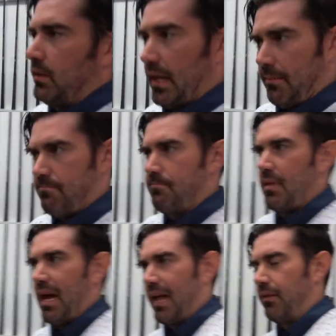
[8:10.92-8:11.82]
Yeah,
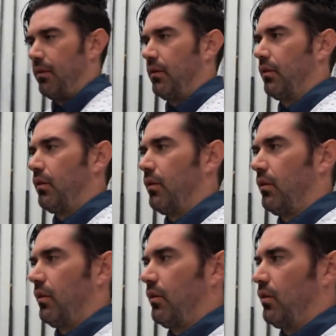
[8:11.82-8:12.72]
and
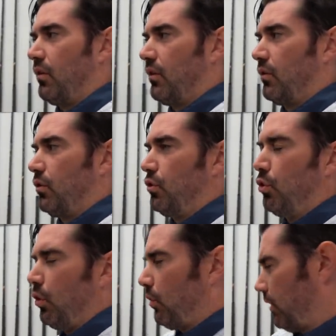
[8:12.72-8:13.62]

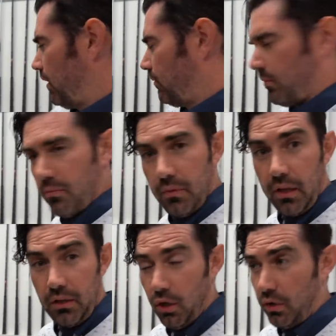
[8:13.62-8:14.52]
your
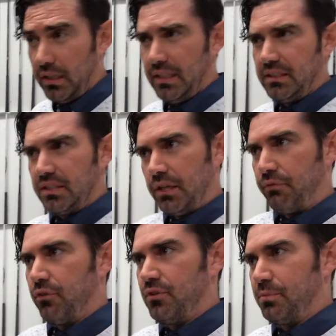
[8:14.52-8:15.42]
like Lockey's
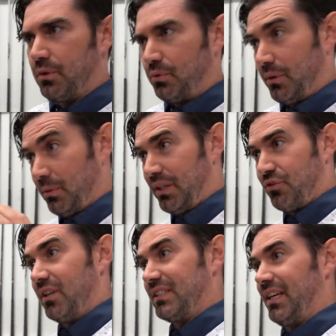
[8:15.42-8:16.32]
difference between when he
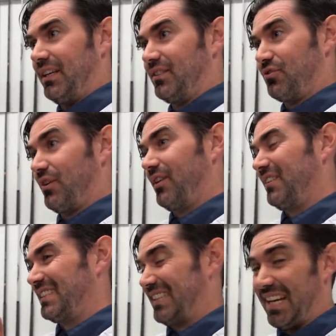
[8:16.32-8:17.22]
tries to hit it straighter
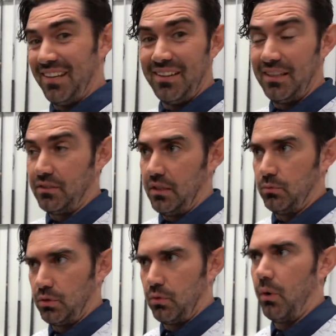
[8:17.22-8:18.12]
and his standard is
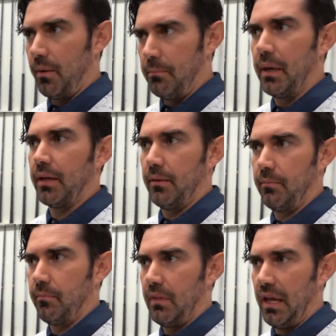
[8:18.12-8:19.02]
it was quite big.
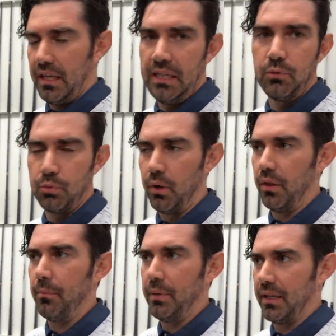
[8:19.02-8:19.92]
Yeah, and he was one
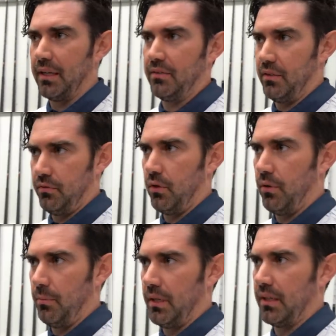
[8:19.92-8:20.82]
of the biggest, if
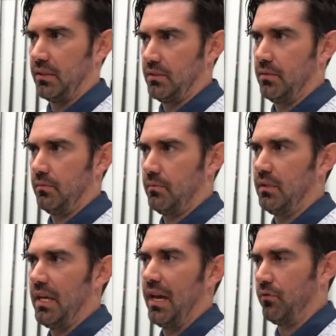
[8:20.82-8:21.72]
not the biggest.
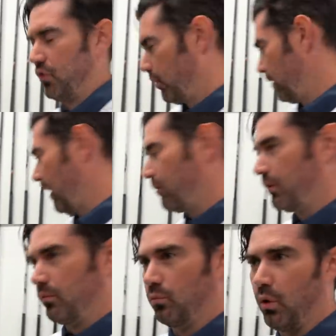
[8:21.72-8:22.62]
Standout. Yeah. So
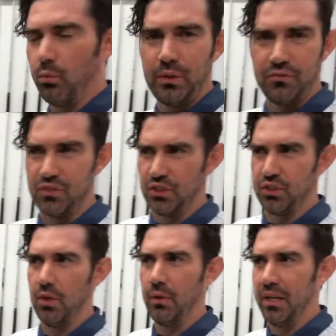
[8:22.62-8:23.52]
like the, what we've just
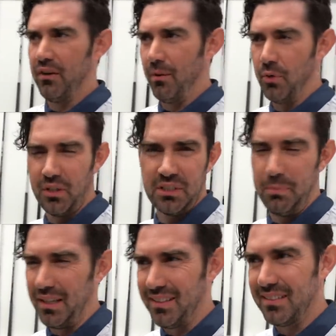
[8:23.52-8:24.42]
shown here, I'm not
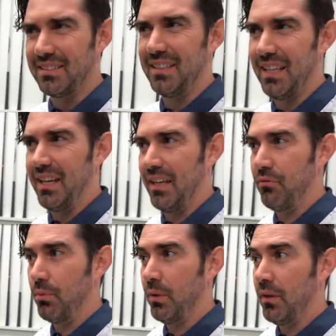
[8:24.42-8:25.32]
expecting to see that in
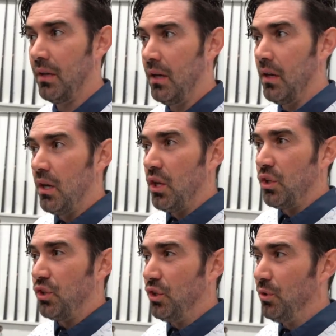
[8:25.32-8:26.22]
everyone. Yeah.
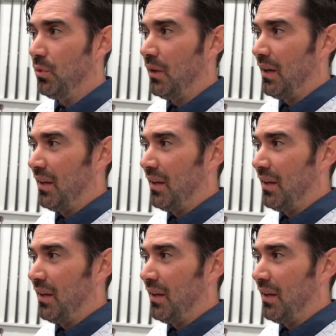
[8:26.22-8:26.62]
You